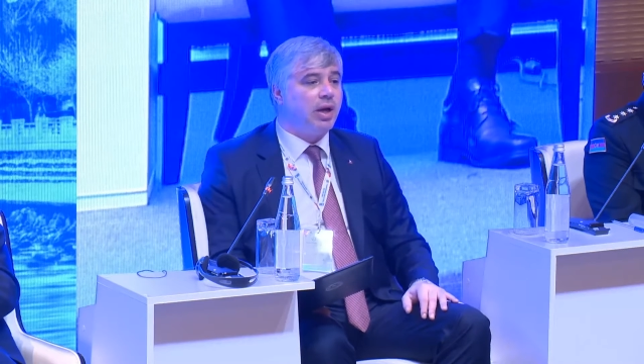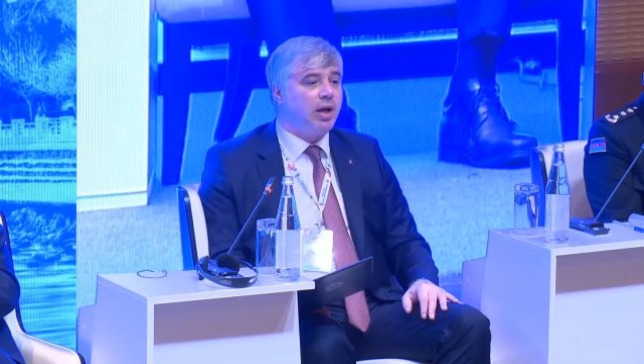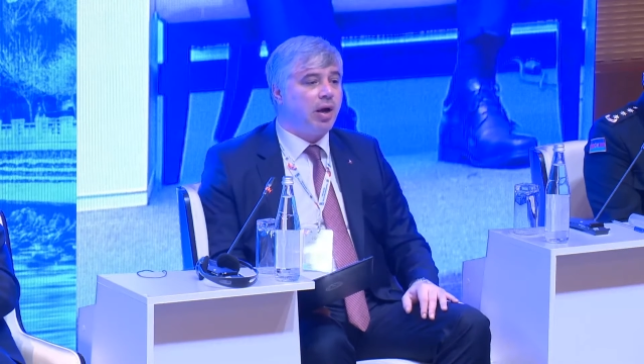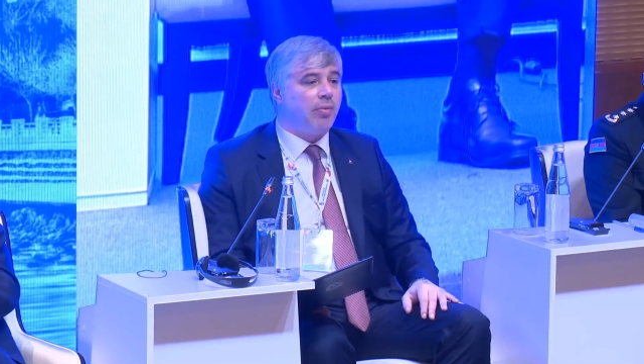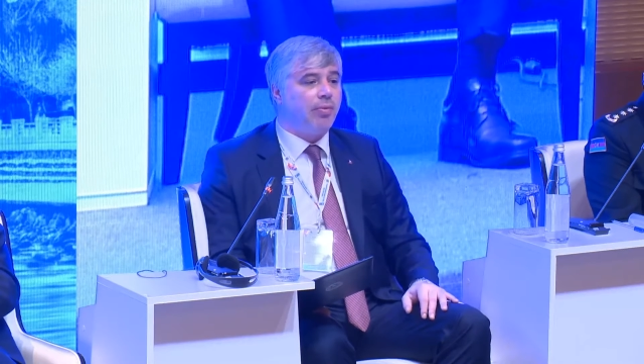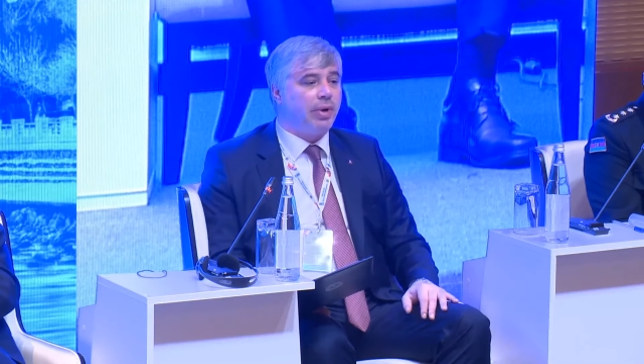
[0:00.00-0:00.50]

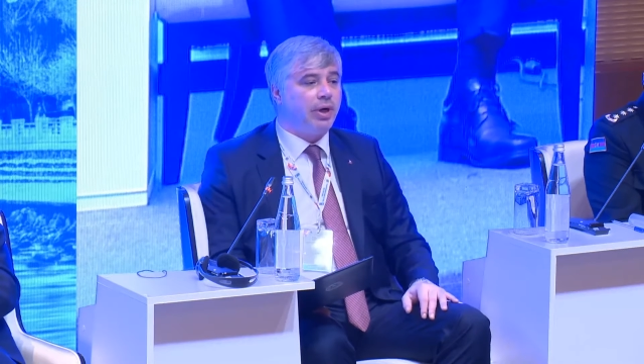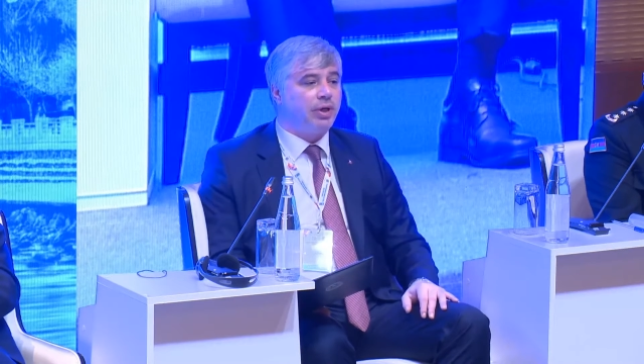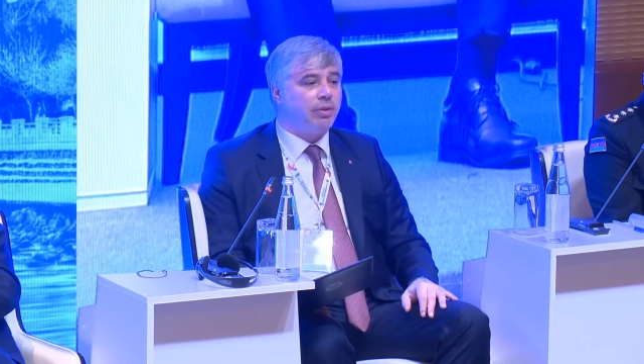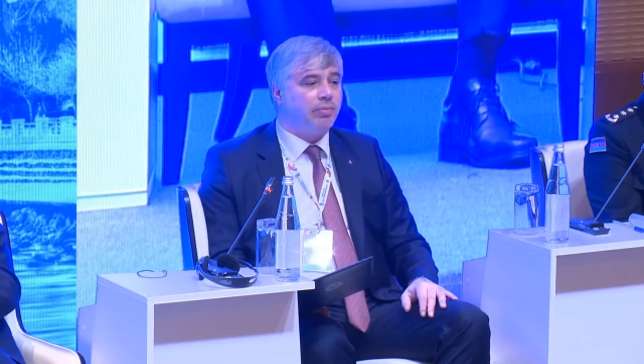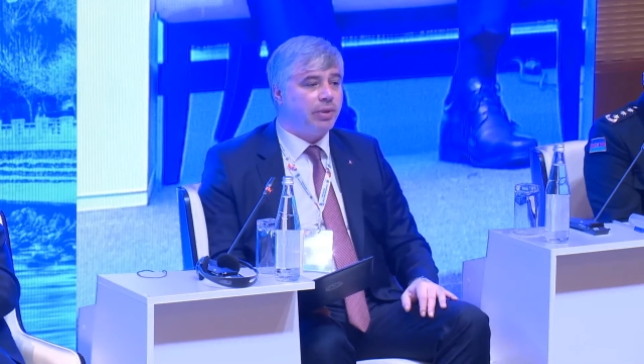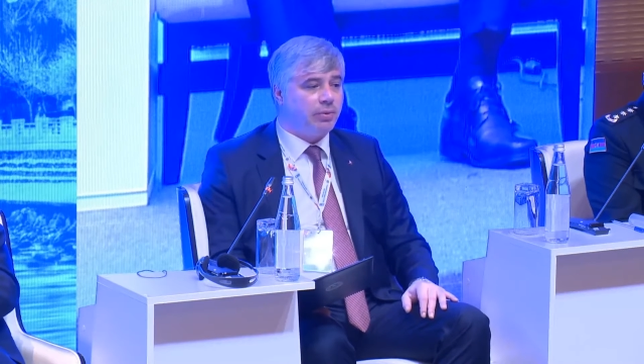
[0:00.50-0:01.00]

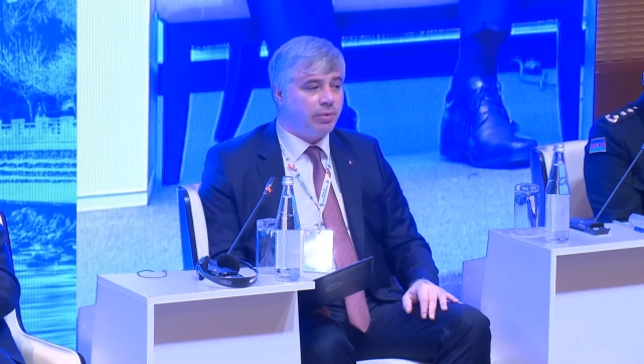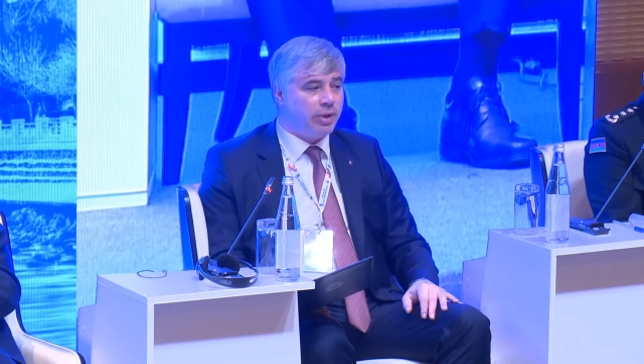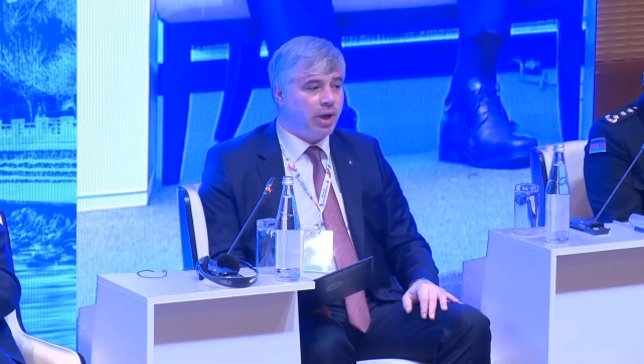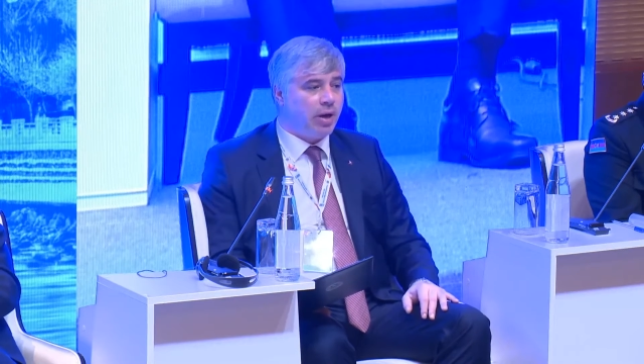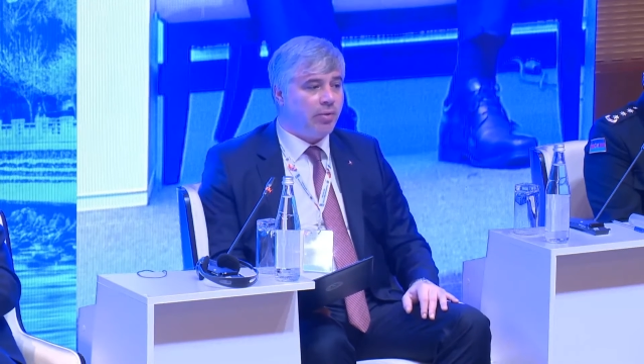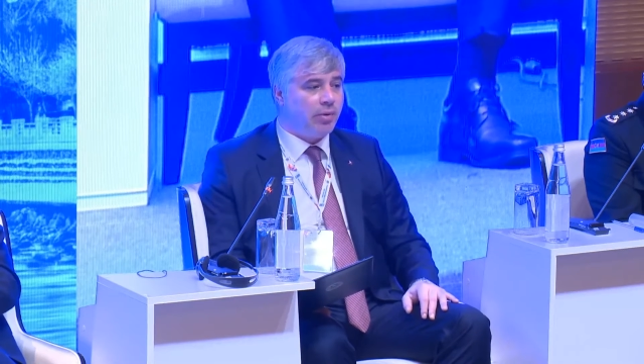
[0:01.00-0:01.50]
cooperation between
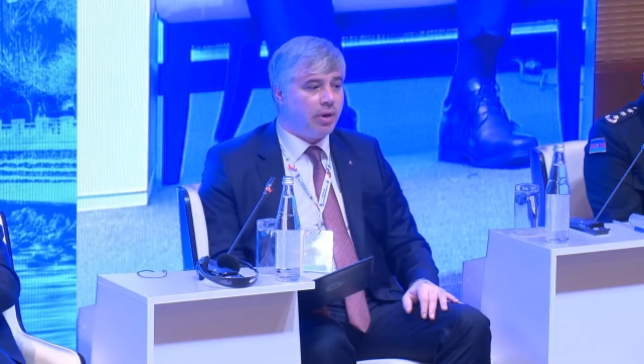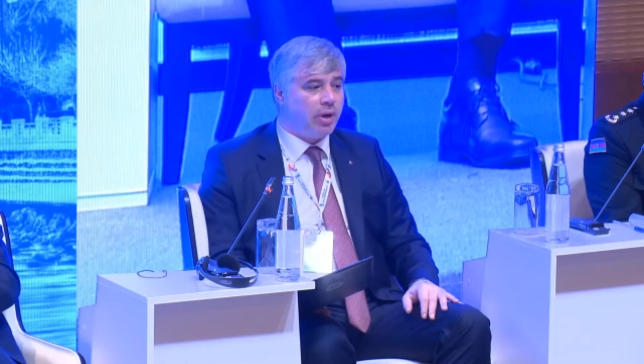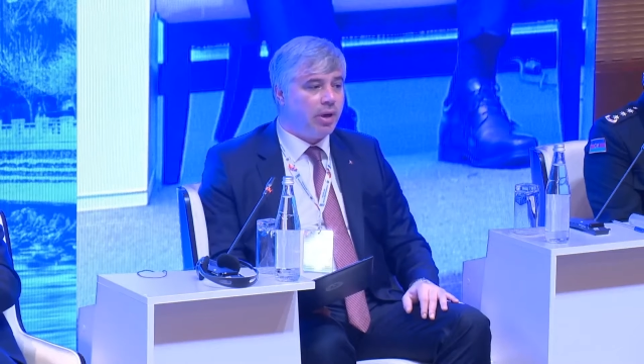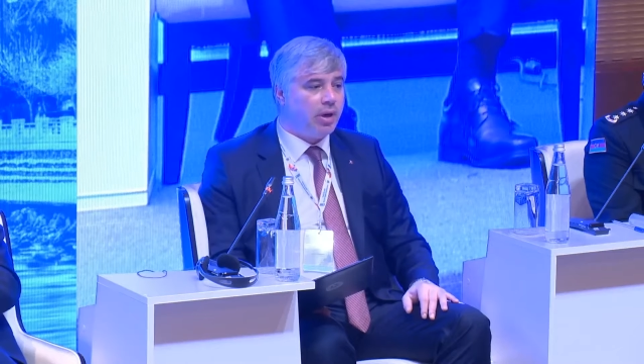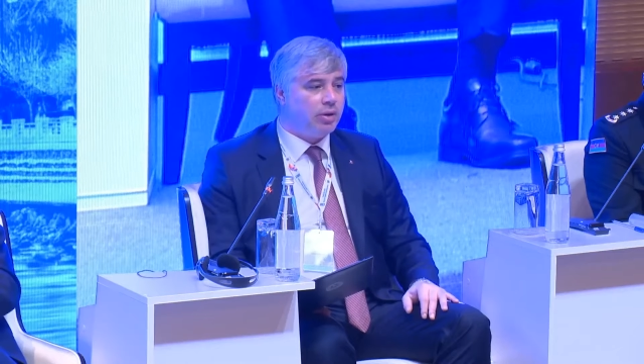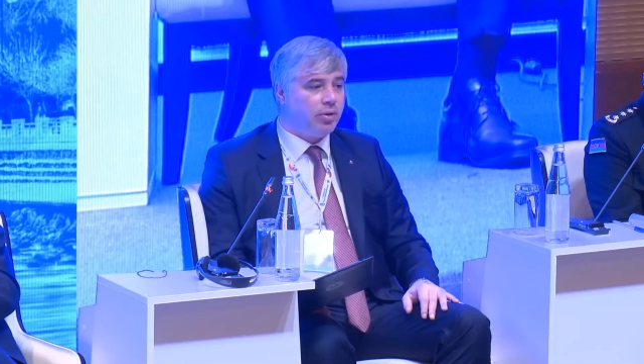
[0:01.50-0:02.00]
our
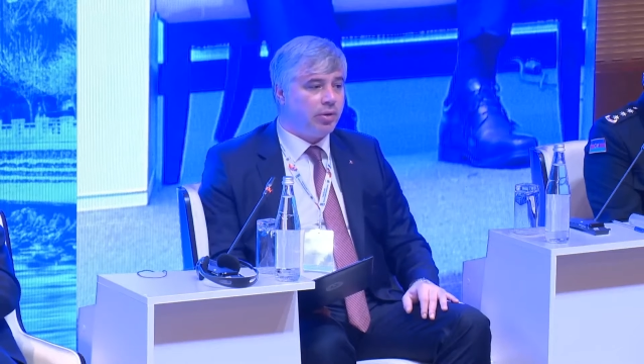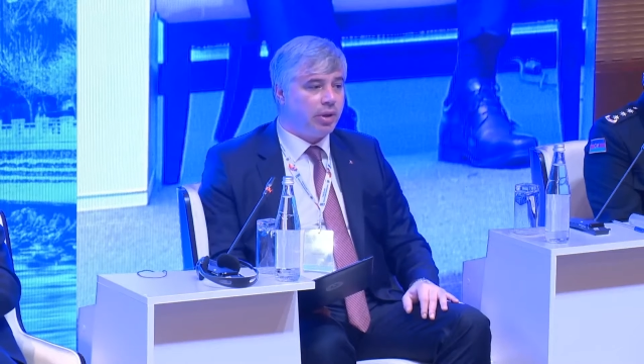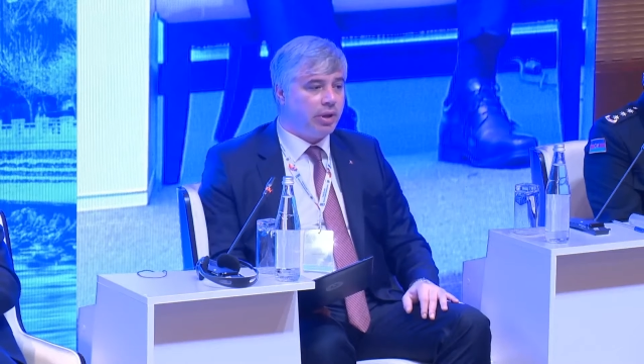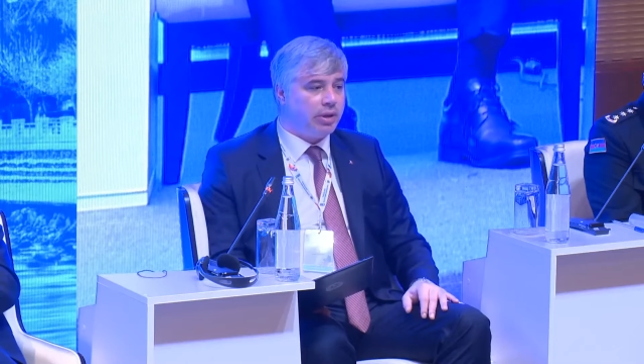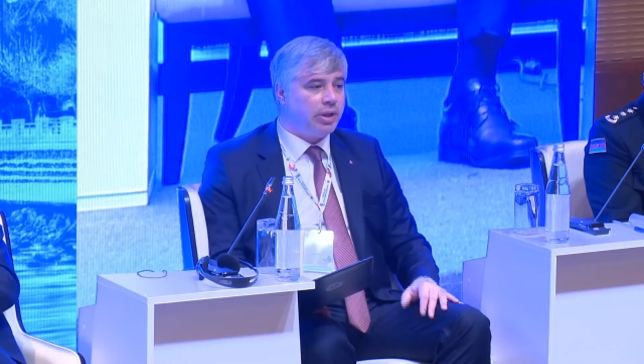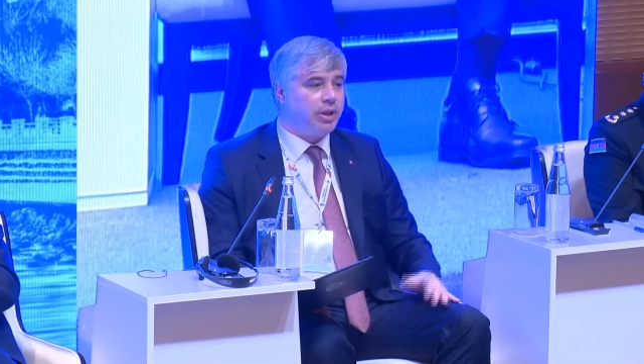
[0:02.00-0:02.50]
two
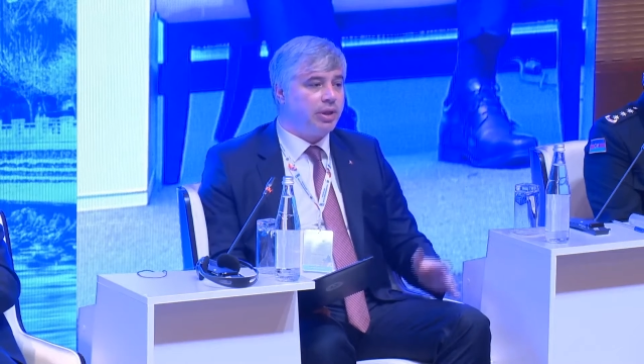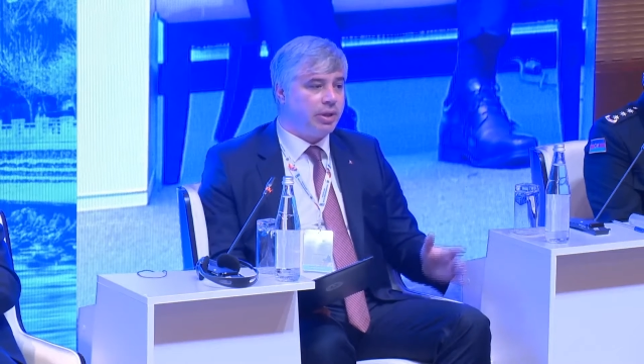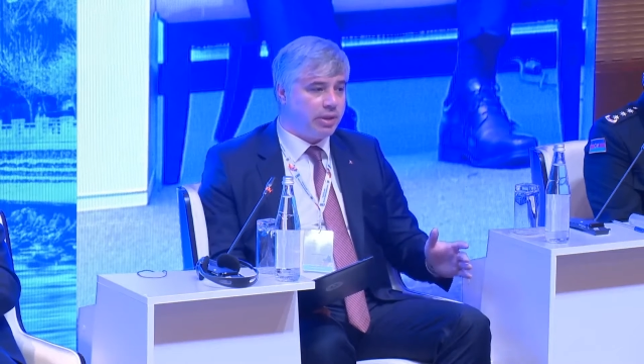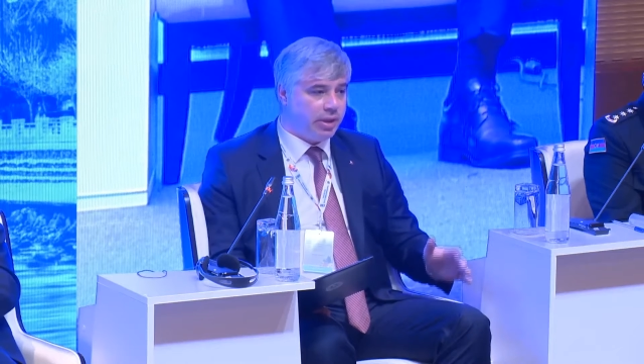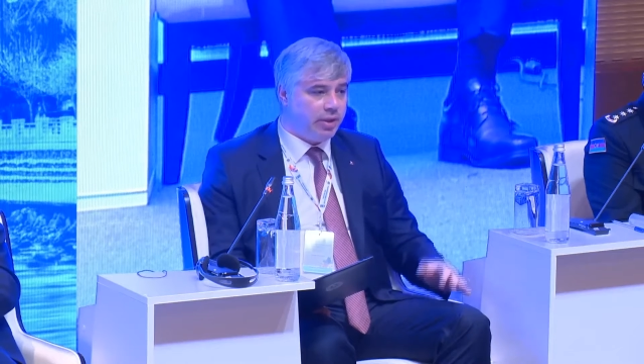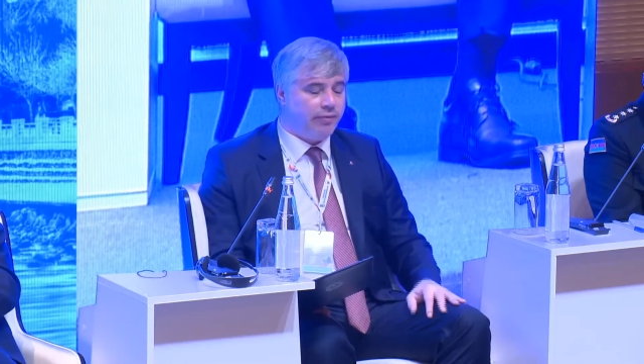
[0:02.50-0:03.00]

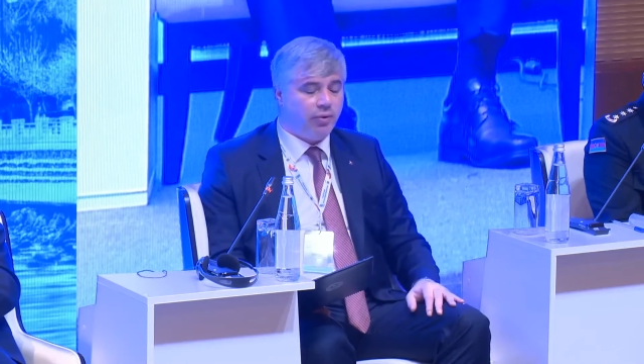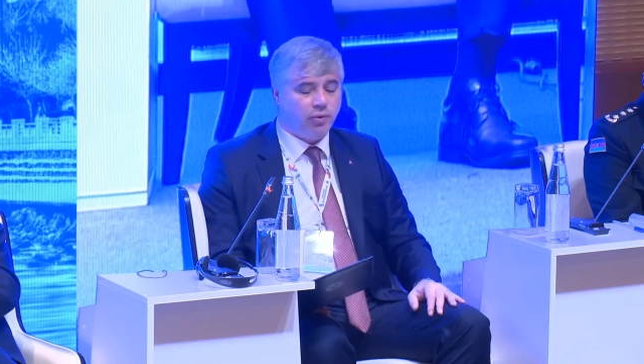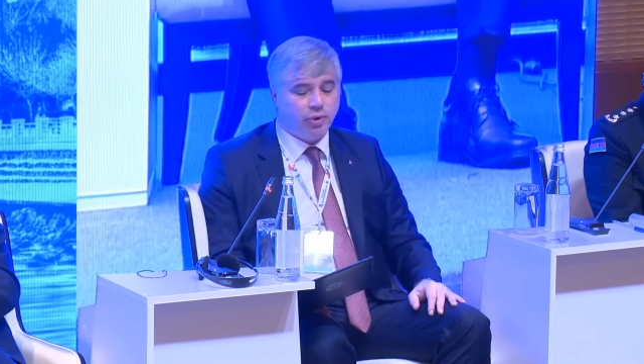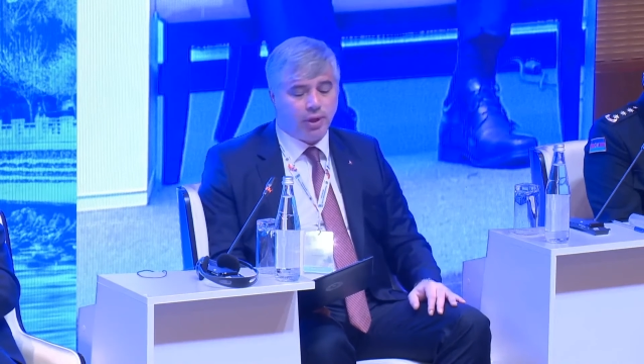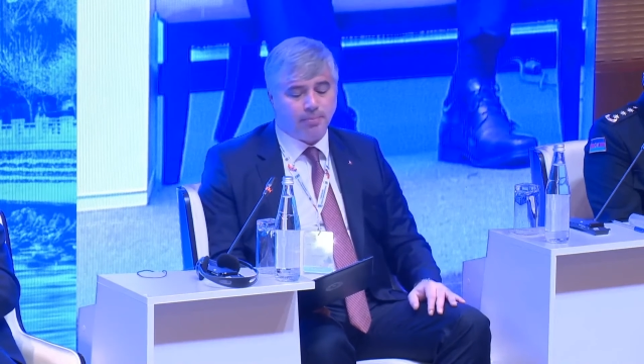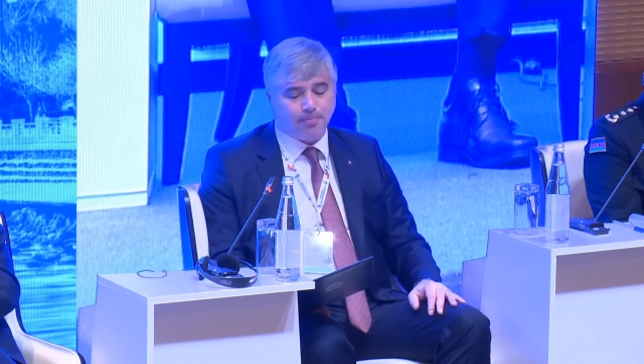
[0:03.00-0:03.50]
organizations in the future.